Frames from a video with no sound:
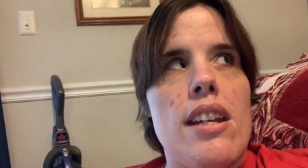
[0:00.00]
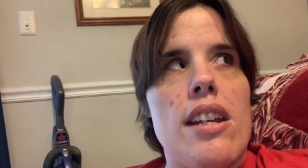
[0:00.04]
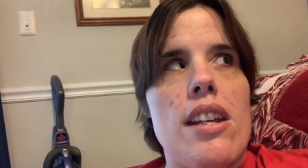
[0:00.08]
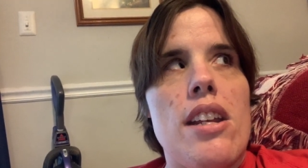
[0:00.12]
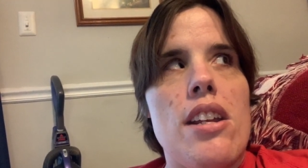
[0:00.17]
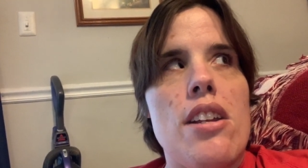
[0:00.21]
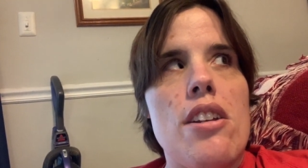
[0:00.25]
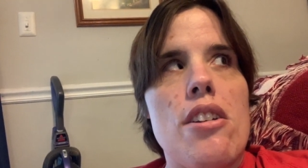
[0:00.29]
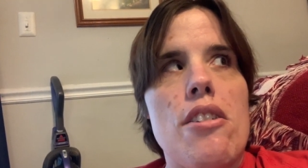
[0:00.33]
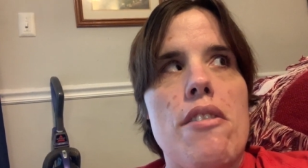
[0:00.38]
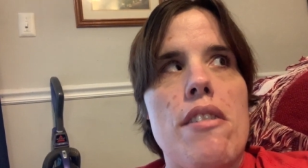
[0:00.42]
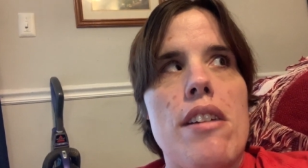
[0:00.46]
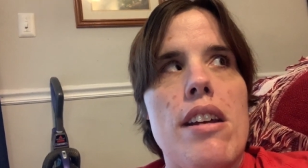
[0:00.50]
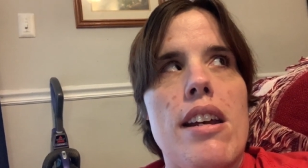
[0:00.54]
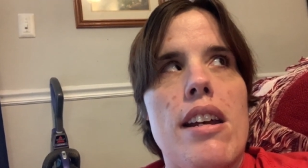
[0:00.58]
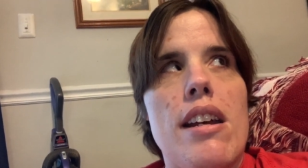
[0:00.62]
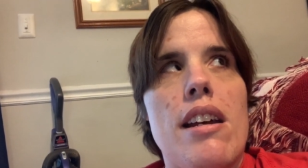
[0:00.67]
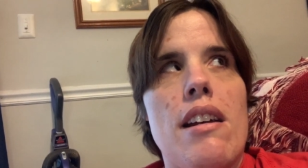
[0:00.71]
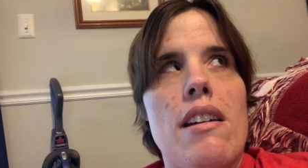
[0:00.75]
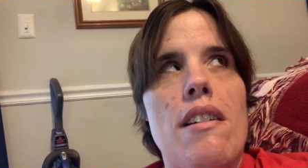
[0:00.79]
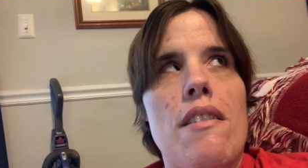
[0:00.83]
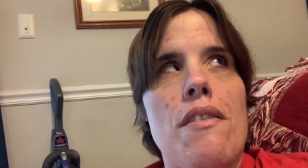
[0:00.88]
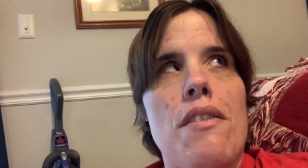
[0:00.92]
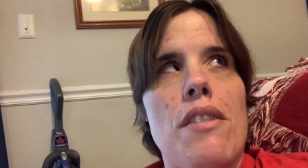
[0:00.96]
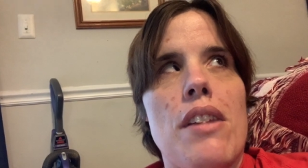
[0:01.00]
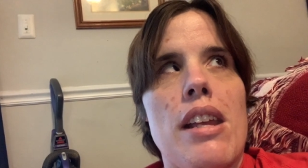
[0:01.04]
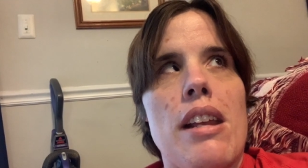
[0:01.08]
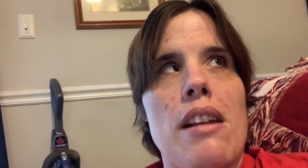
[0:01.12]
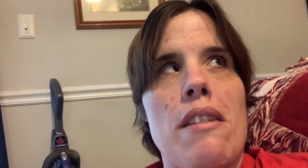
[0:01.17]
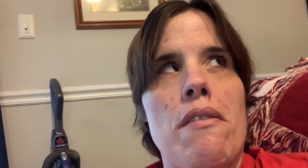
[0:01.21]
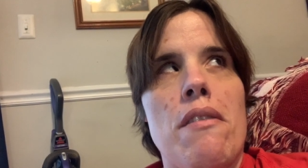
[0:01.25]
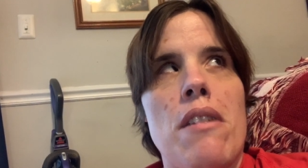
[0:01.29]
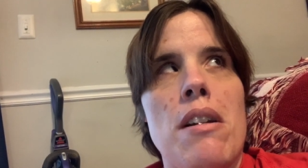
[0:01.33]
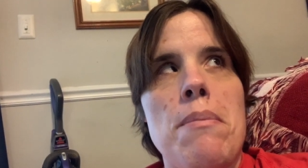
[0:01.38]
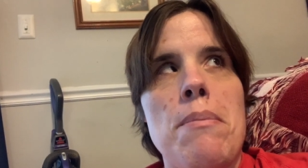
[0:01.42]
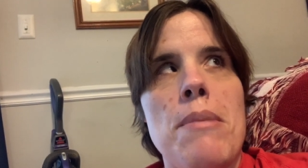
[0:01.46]
you don't have
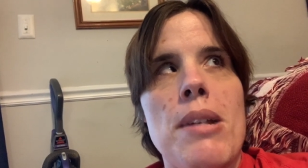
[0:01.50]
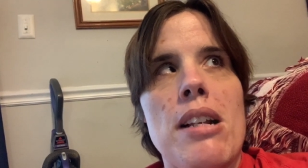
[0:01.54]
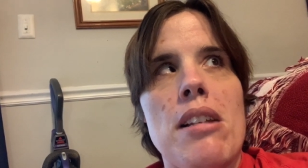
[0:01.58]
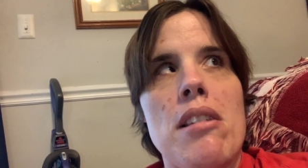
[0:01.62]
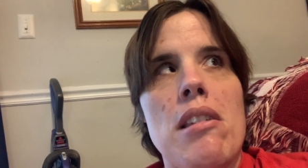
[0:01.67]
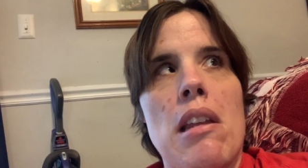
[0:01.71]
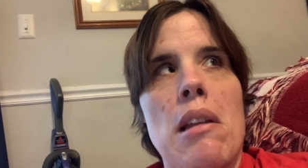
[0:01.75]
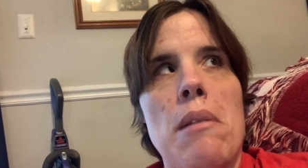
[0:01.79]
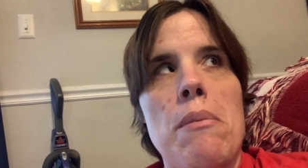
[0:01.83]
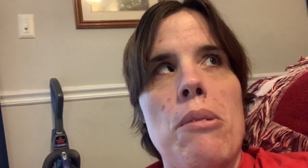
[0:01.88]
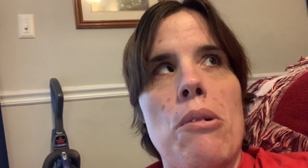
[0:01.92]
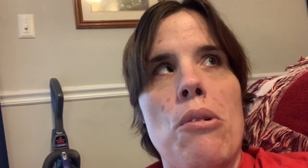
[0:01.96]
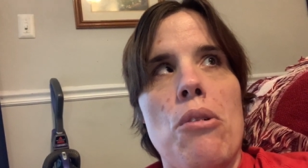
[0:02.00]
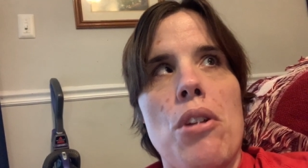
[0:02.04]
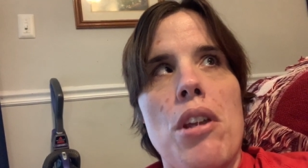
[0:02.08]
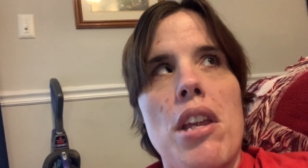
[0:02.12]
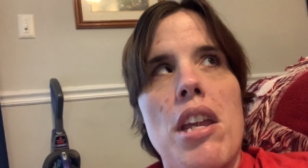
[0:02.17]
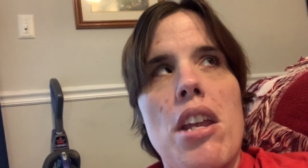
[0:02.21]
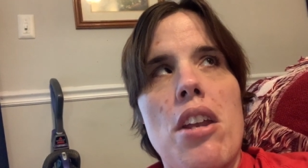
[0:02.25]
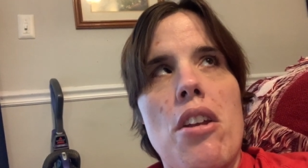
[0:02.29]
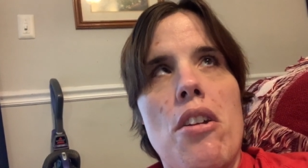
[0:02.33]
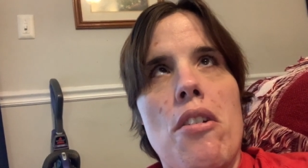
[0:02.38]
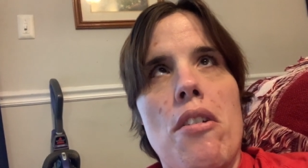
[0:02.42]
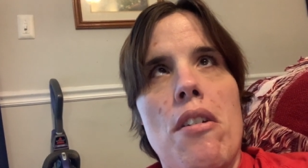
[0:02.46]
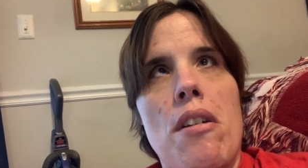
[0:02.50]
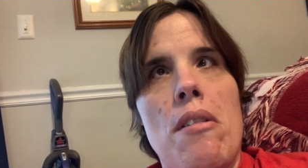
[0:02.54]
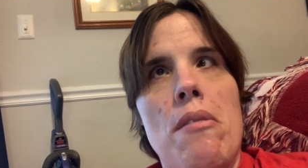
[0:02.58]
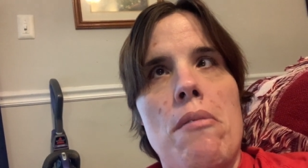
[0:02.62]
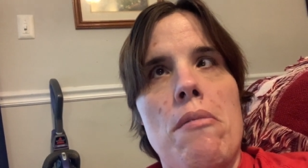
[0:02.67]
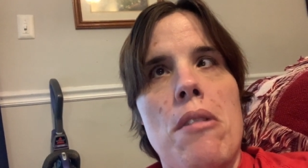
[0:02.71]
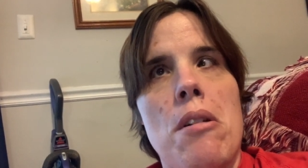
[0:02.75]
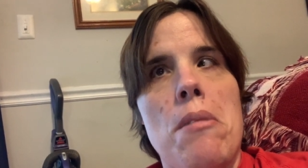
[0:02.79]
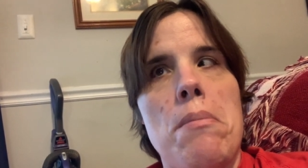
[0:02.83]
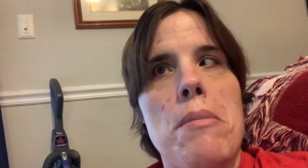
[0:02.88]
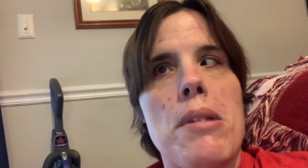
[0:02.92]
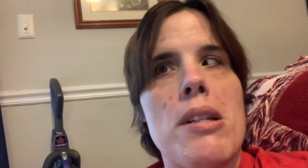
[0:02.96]
like one mixing bowl here and
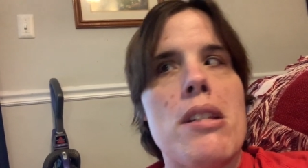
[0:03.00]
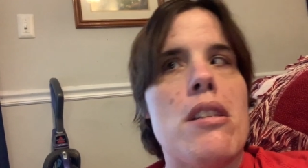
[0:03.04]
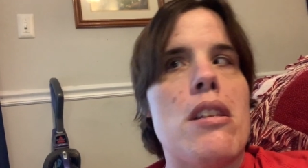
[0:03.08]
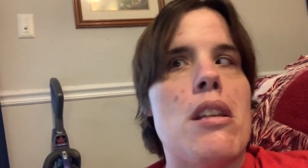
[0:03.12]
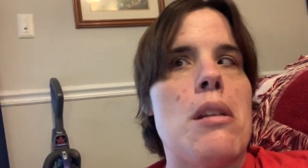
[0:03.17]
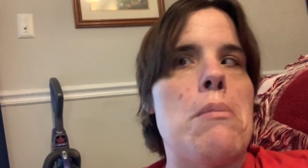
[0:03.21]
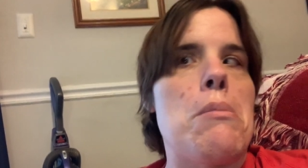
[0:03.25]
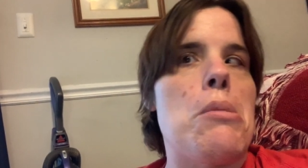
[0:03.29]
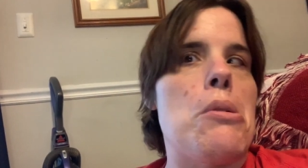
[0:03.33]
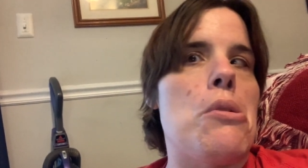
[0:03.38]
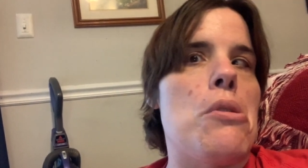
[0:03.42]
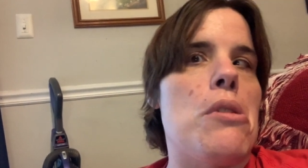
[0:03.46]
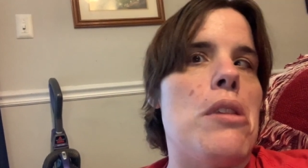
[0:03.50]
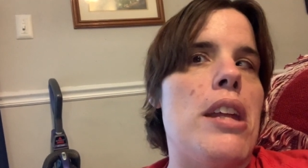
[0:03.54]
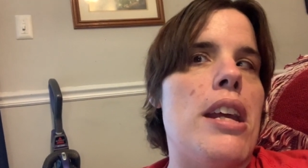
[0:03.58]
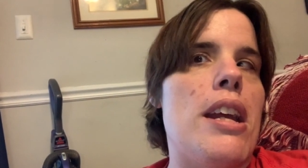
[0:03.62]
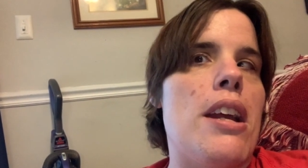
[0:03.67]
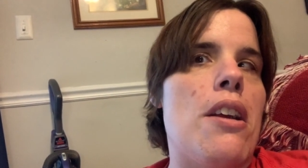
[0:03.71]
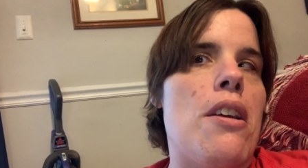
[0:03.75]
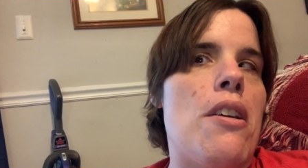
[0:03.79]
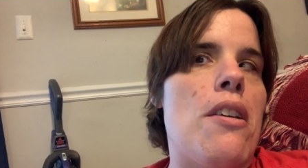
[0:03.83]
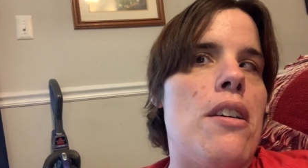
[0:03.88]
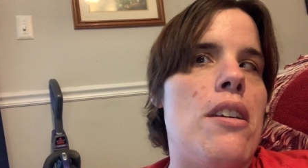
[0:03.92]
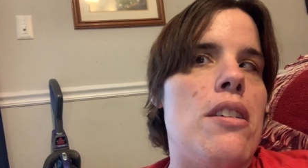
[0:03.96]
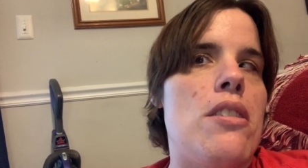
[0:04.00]
one mixing bowl there.